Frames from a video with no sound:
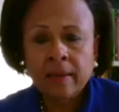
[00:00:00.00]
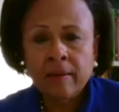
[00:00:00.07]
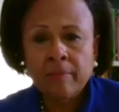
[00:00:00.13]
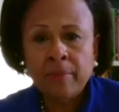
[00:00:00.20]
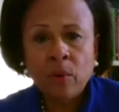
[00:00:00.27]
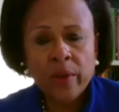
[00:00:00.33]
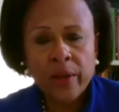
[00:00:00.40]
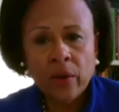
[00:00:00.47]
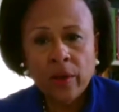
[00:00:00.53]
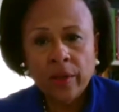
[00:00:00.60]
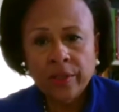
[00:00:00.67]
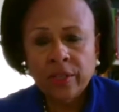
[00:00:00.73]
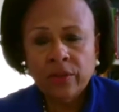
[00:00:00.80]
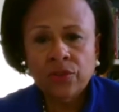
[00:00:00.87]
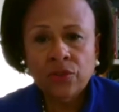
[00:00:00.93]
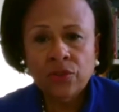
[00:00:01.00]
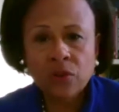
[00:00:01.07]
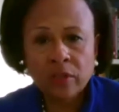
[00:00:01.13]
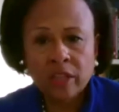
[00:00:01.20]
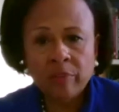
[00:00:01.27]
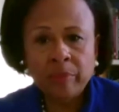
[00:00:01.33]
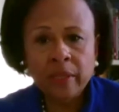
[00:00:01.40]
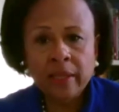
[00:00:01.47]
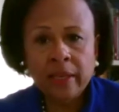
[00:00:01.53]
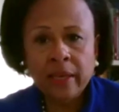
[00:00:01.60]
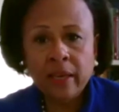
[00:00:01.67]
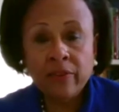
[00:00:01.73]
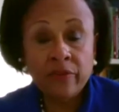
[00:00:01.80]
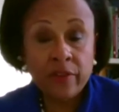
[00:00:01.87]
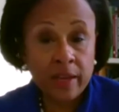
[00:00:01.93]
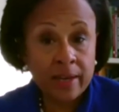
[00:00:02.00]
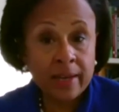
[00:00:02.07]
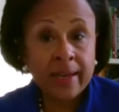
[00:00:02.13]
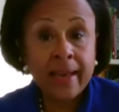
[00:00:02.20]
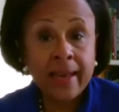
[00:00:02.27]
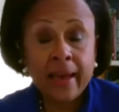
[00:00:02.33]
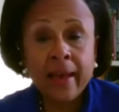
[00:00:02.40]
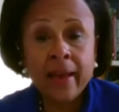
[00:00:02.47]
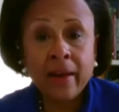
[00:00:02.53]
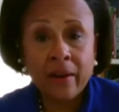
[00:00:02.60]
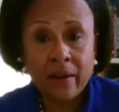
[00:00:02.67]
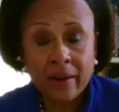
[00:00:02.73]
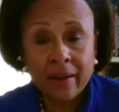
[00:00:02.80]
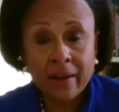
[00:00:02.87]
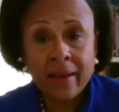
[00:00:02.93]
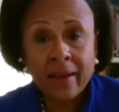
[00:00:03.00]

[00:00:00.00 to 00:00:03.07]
but we also strongly believe in care.